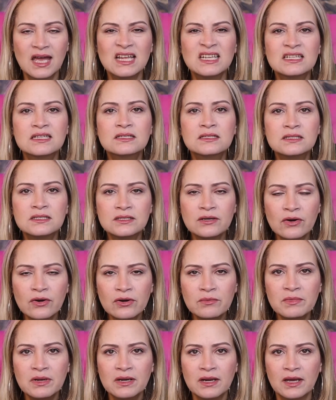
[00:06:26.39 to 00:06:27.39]
and
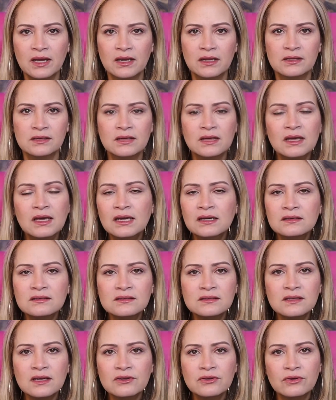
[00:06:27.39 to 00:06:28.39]
terminate
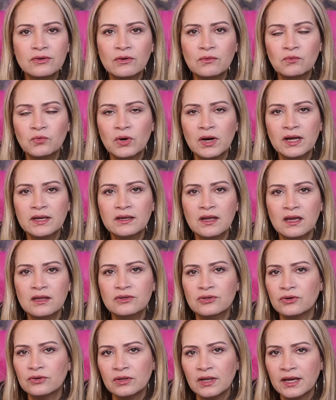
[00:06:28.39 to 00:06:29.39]
things that you don't want
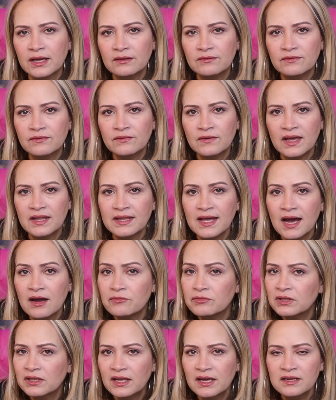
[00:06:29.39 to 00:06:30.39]
in your life. And
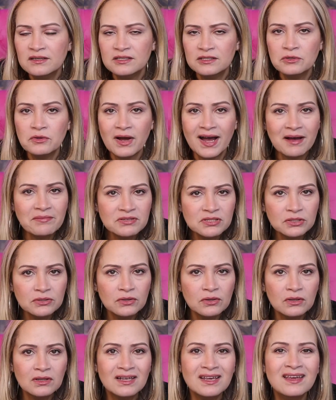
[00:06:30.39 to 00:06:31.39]
that relates to
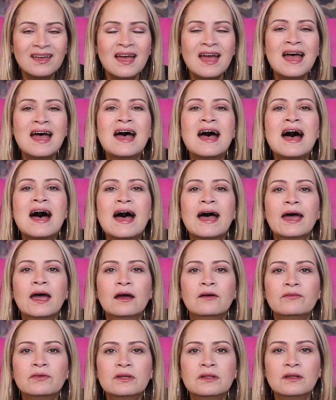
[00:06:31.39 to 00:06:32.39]
absolutely
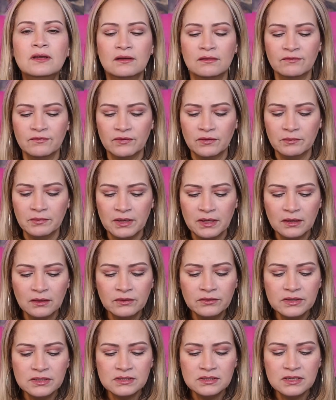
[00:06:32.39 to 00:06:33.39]
everything from
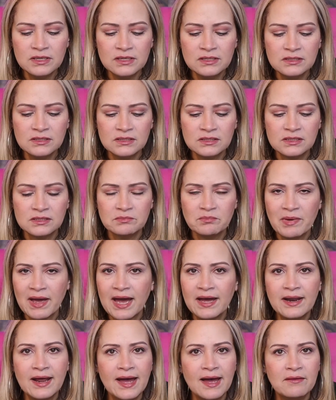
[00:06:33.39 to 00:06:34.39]
illnesses,
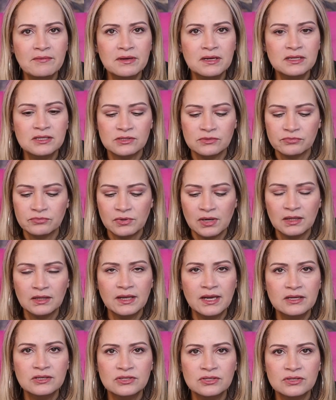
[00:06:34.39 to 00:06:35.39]
bad habits,
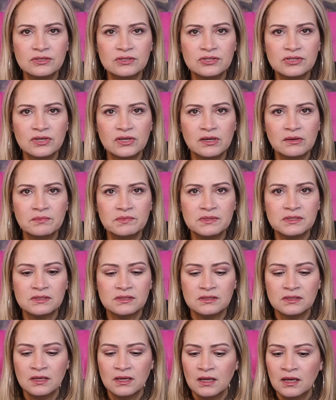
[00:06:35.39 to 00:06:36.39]

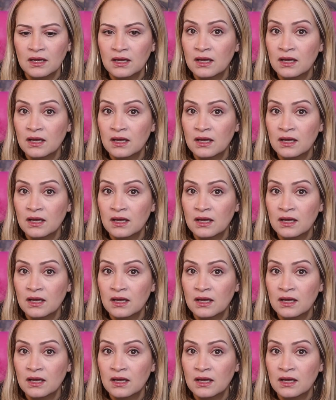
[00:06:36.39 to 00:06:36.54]
relationships,